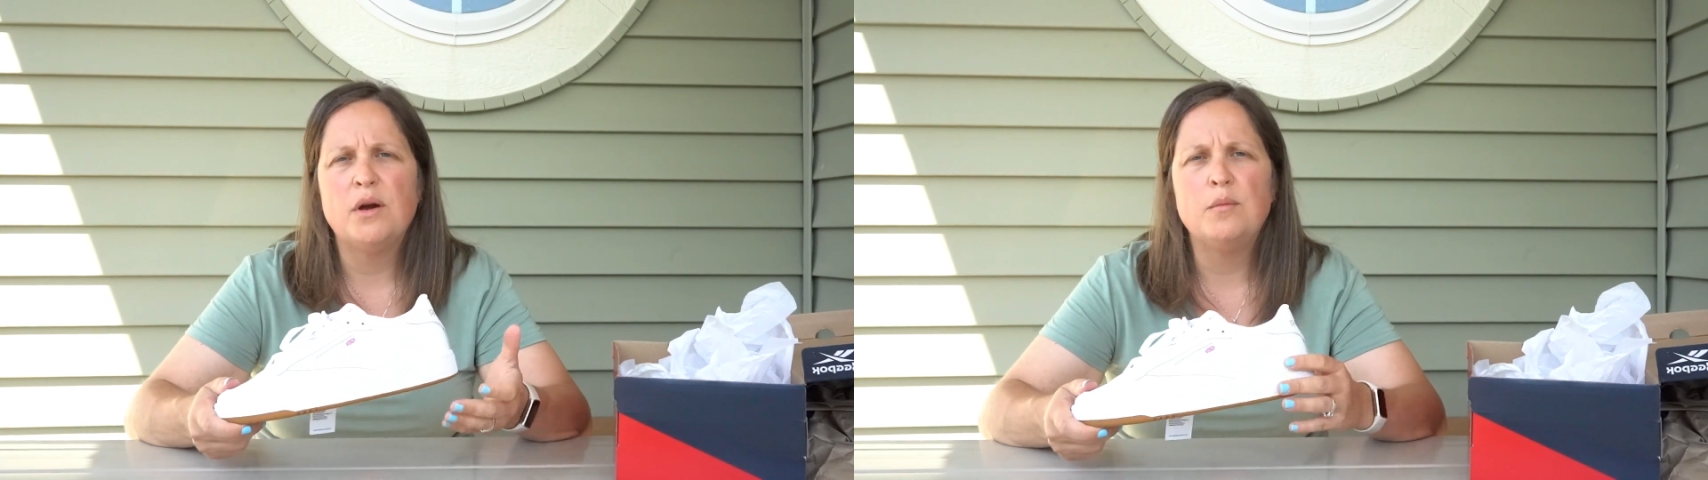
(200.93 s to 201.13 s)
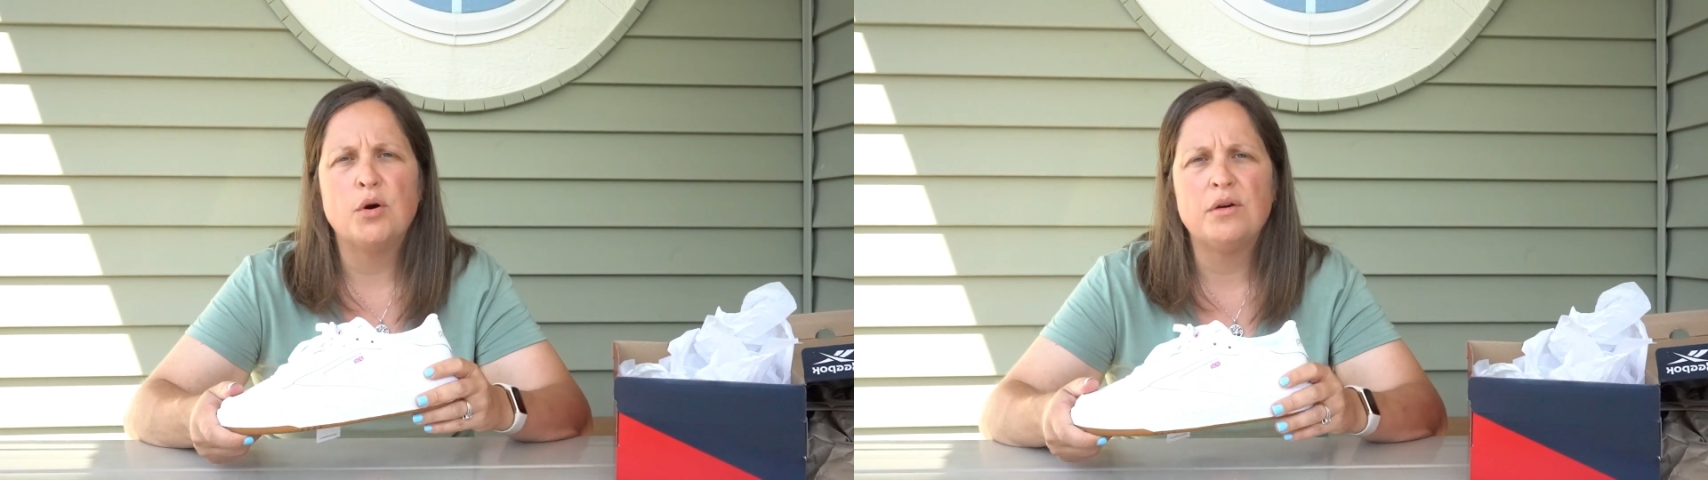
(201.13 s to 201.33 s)

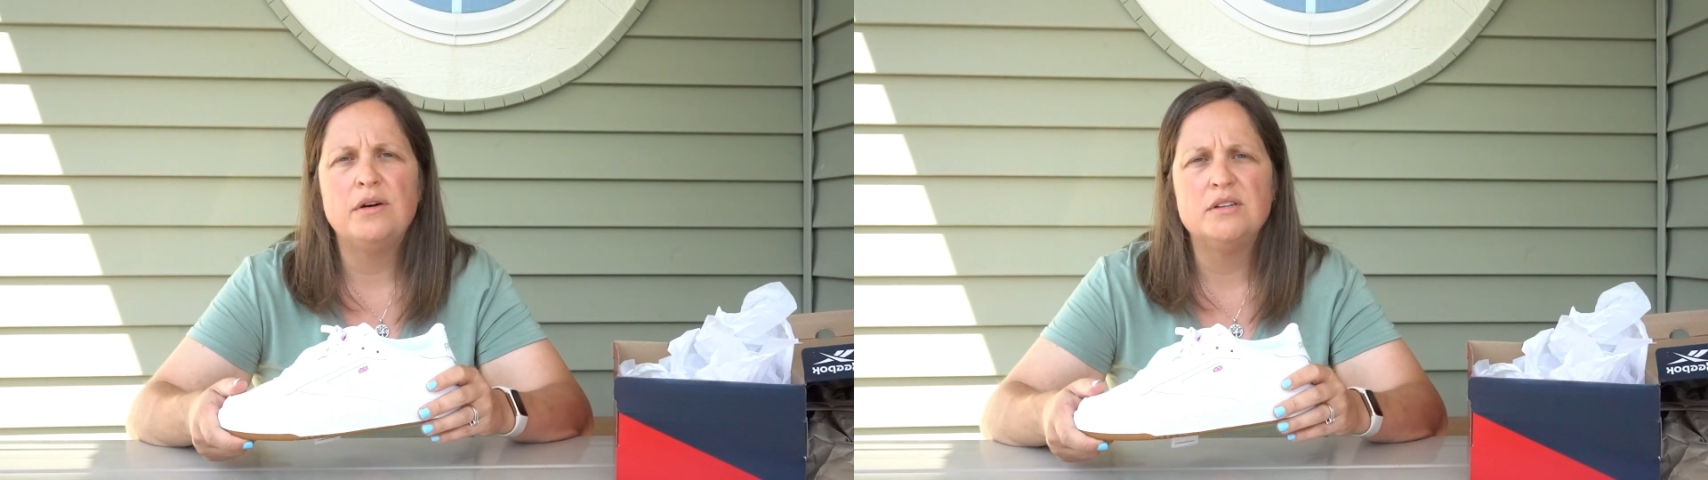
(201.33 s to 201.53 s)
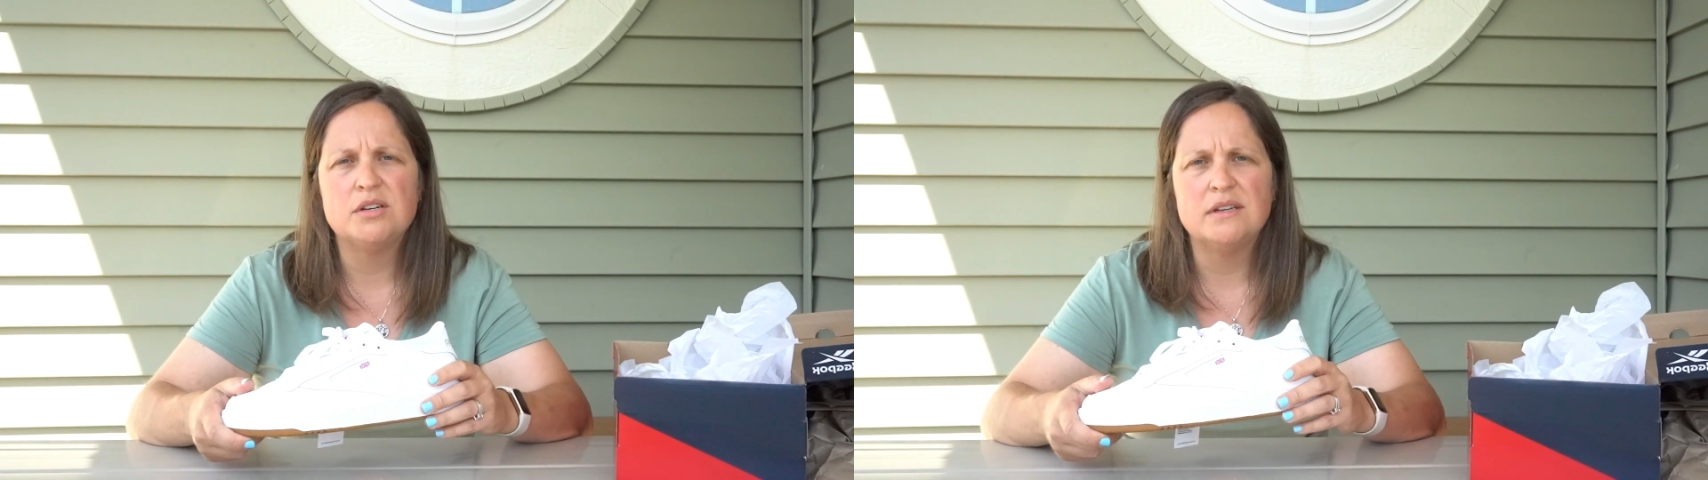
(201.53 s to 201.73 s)
a more
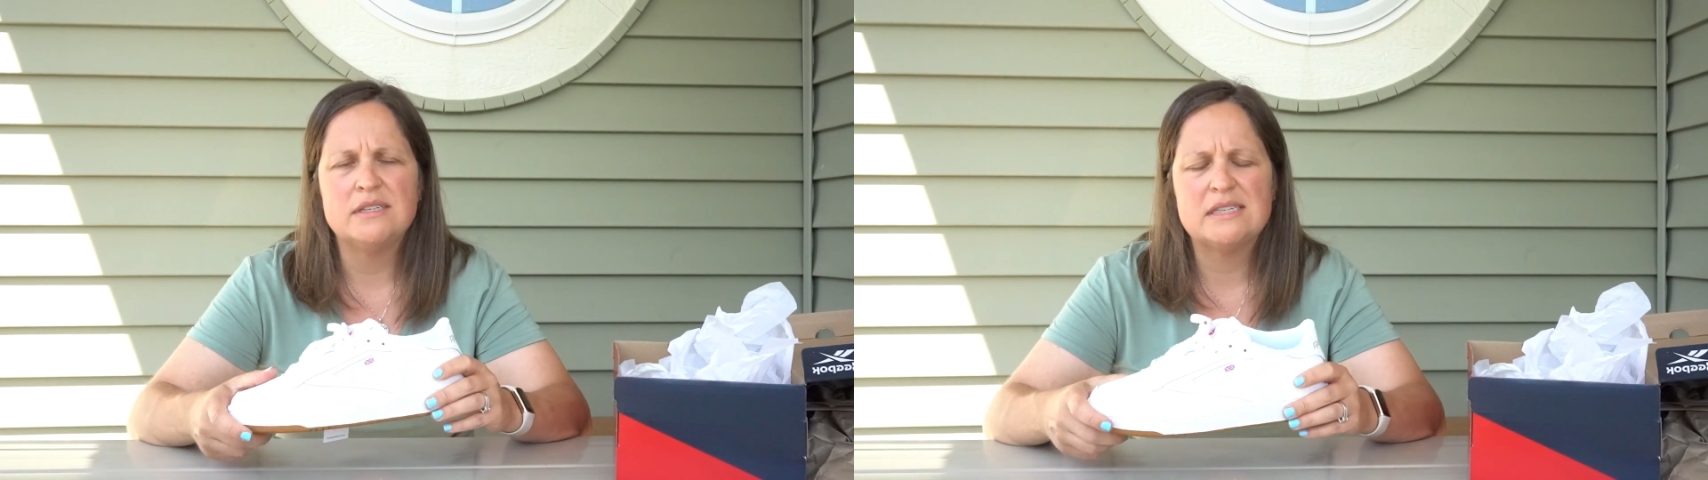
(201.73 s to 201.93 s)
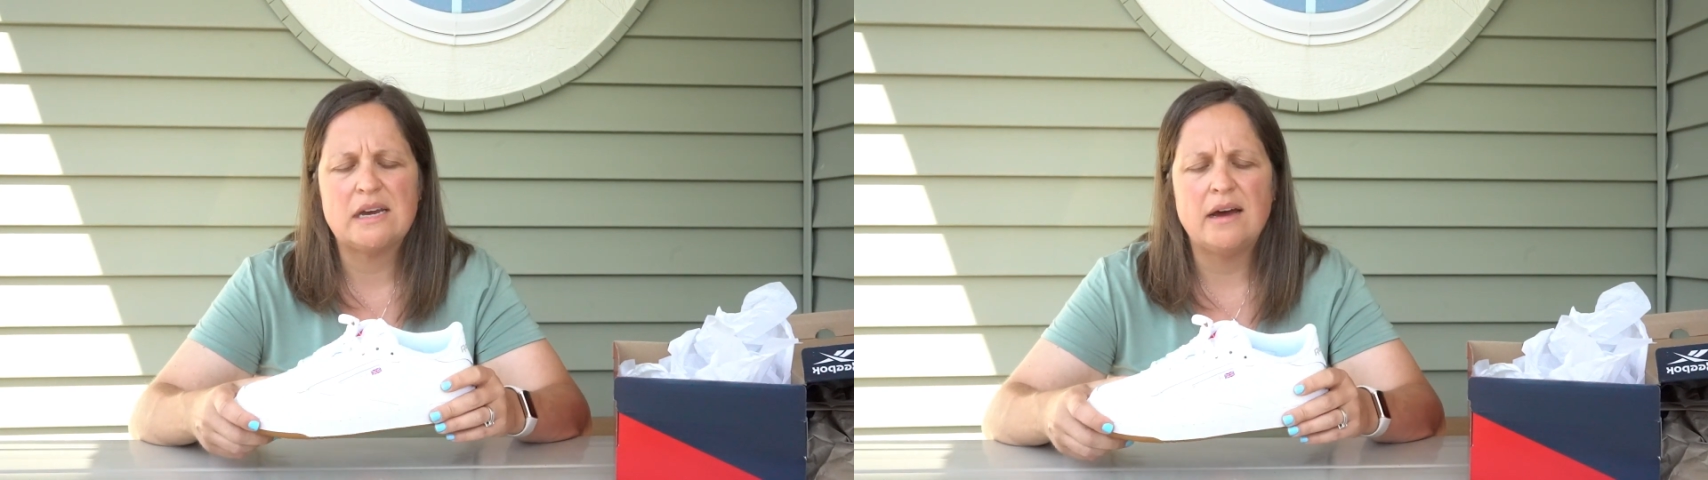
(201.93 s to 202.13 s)
cushioned
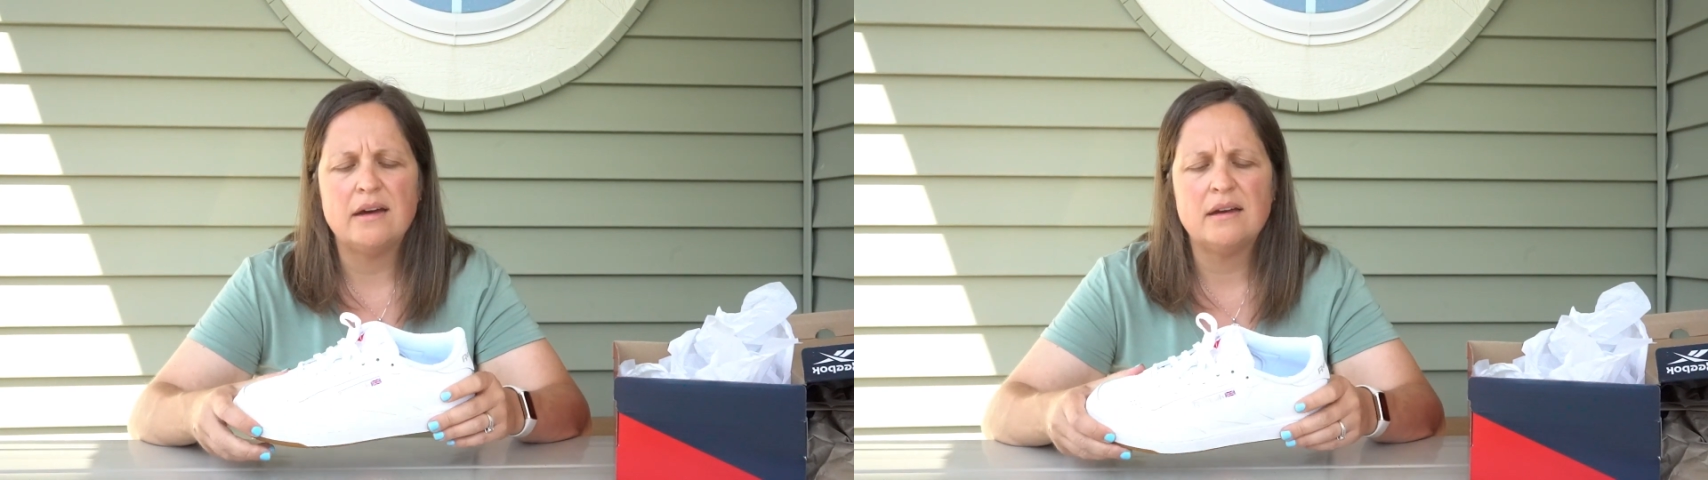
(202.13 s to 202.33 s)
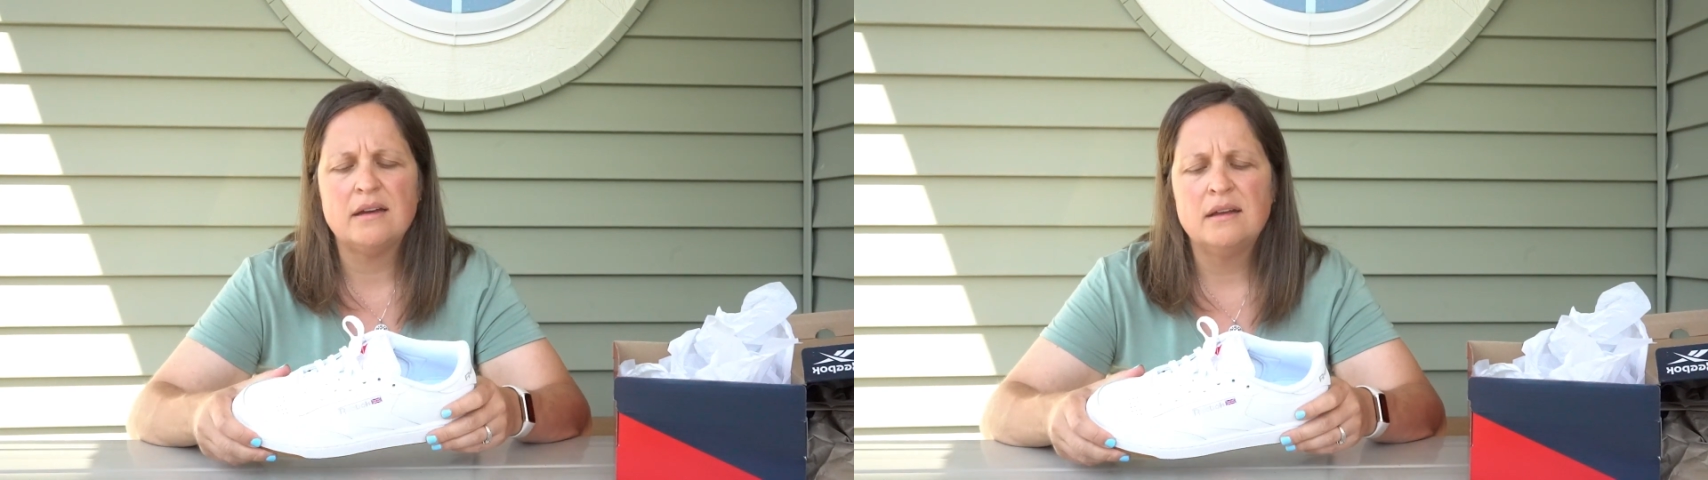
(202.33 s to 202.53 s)
sock.